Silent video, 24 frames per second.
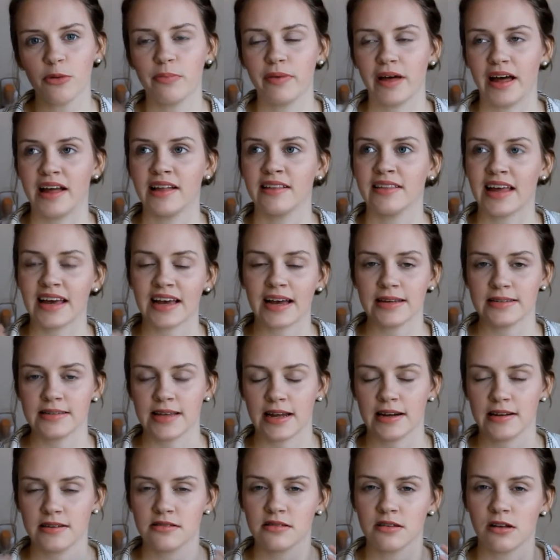but like I
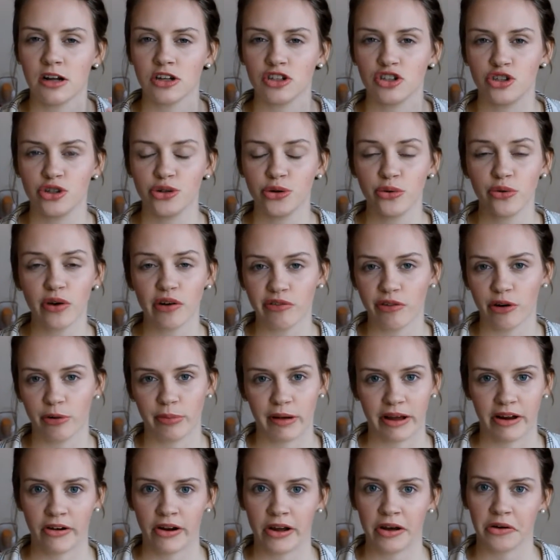said, it's not too
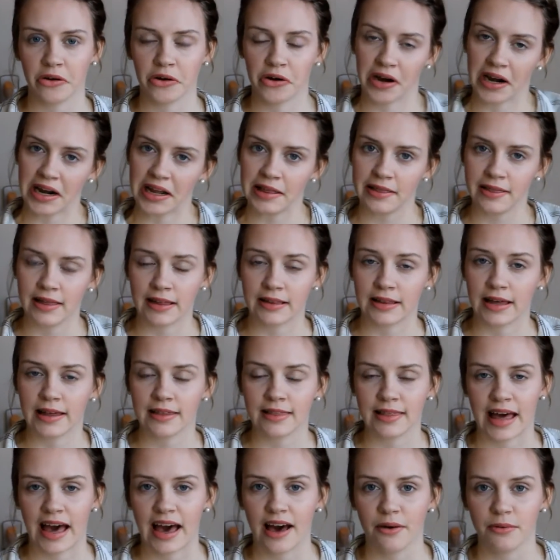overbearing or anything
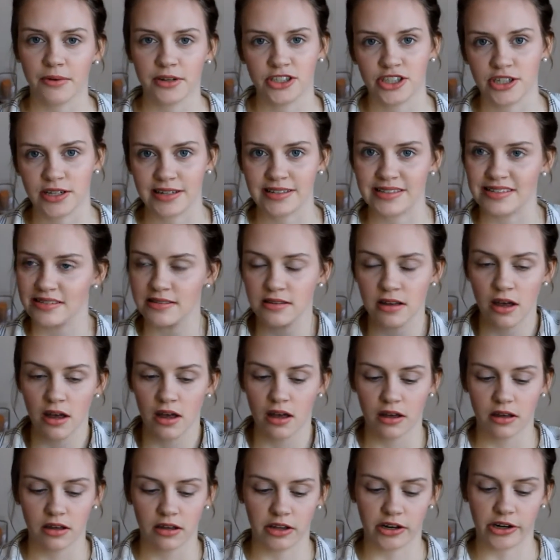like that, which is,
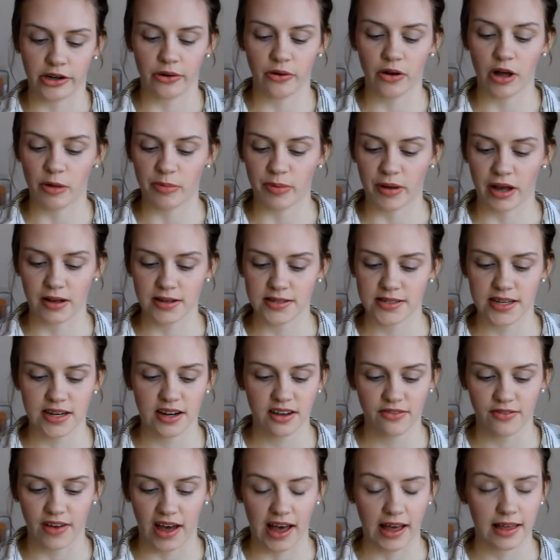you know, a
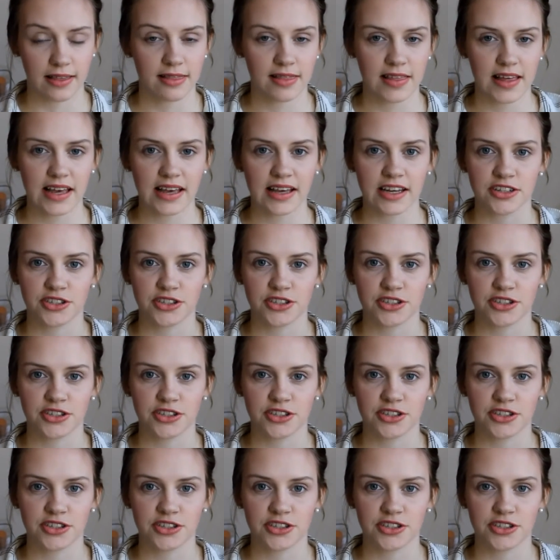positive, I think.